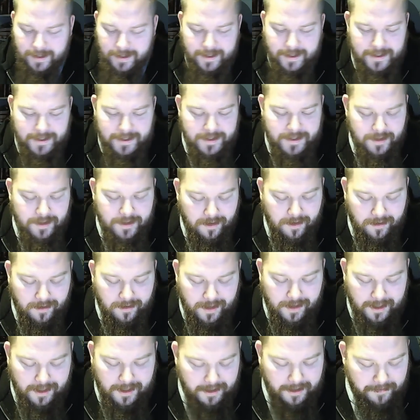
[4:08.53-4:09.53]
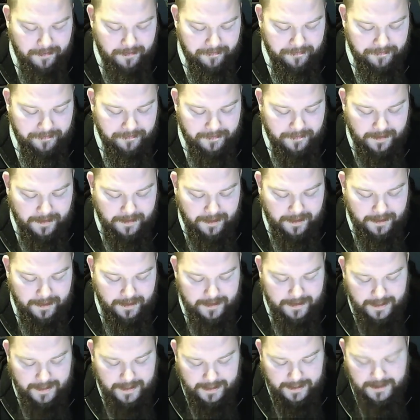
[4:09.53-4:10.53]
So
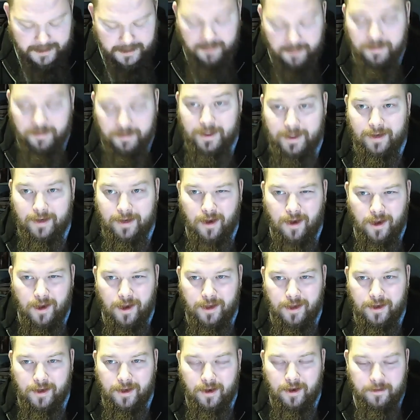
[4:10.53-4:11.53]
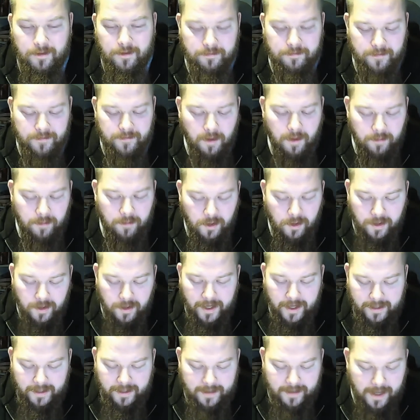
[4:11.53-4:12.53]
that's something I'm looking
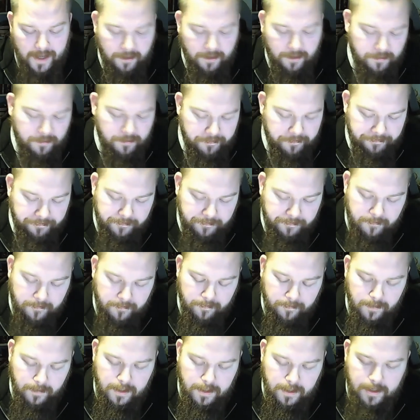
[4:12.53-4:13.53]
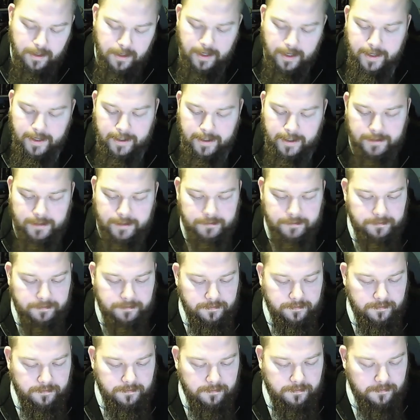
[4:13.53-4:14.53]
at now,
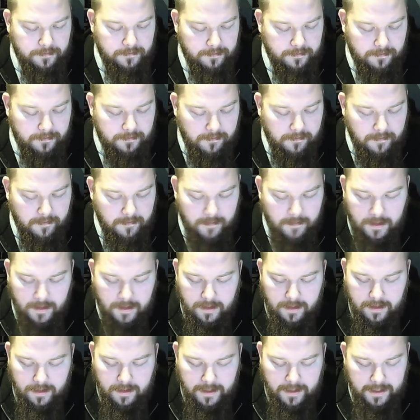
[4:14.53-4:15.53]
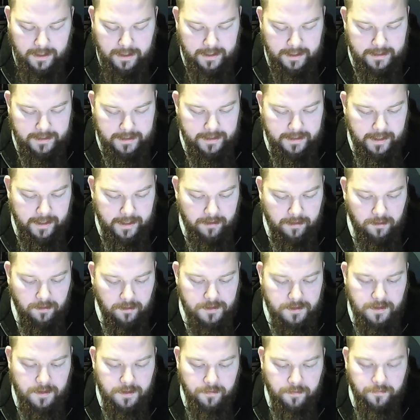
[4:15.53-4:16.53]
and
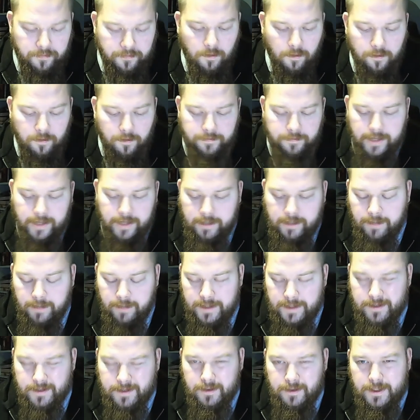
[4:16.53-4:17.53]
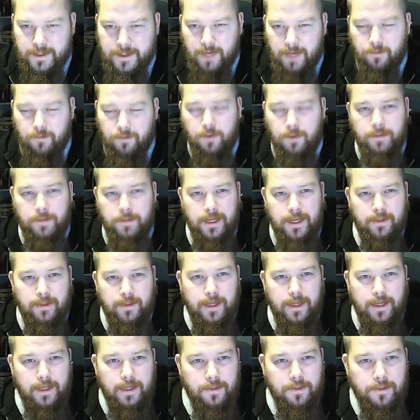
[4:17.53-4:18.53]
also the Fall of the Necromancer, because that will be
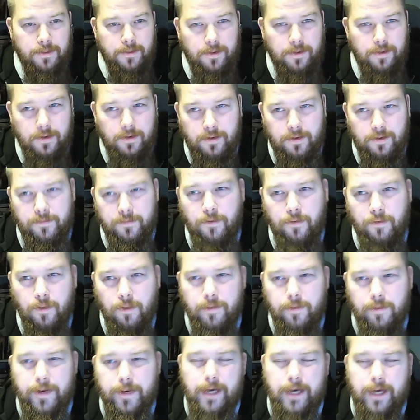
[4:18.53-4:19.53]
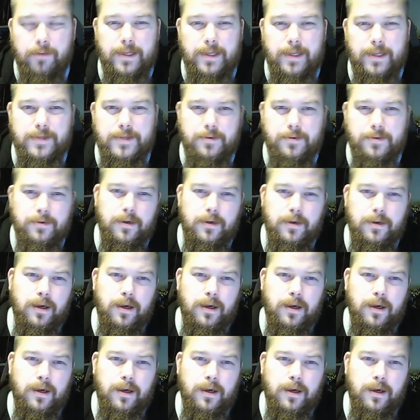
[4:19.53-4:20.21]
the 3rd Fall of the Necromancer,